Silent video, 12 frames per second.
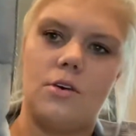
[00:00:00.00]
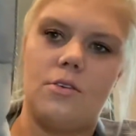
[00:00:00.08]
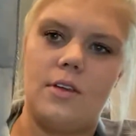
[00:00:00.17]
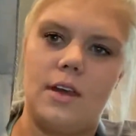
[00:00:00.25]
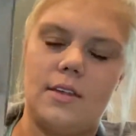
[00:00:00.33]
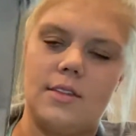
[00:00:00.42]

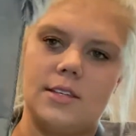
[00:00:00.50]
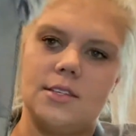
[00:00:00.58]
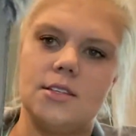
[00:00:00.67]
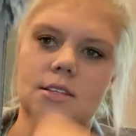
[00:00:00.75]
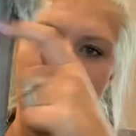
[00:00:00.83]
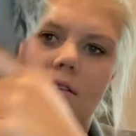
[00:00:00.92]
thing. This
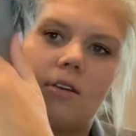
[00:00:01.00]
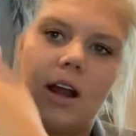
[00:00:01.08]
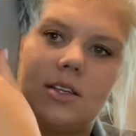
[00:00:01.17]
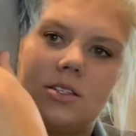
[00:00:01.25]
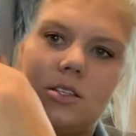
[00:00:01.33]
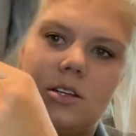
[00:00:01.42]
is like
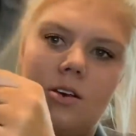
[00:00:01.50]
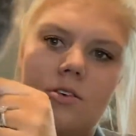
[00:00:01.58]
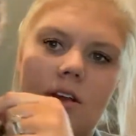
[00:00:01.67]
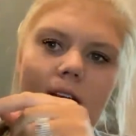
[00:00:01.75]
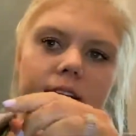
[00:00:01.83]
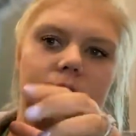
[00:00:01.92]

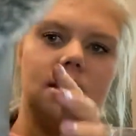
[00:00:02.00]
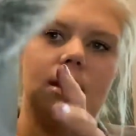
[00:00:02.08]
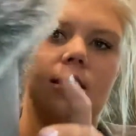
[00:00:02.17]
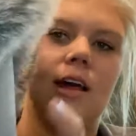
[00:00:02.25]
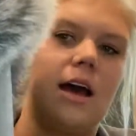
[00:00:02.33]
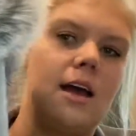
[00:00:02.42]
rhinestoned and it's
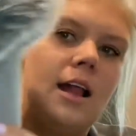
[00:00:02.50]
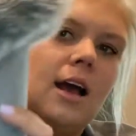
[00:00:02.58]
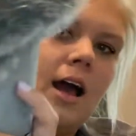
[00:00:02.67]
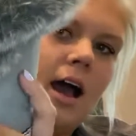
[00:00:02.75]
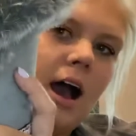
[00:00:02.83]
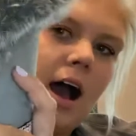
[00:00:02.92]
like that
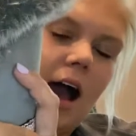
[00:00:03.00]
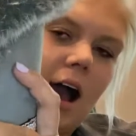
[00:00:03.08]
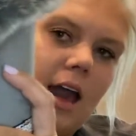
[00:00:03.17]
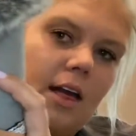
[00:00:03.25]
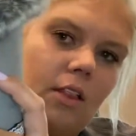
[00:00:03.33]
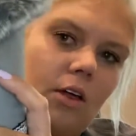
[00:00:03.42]

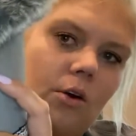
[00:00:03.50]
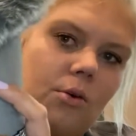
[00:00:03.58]
high-low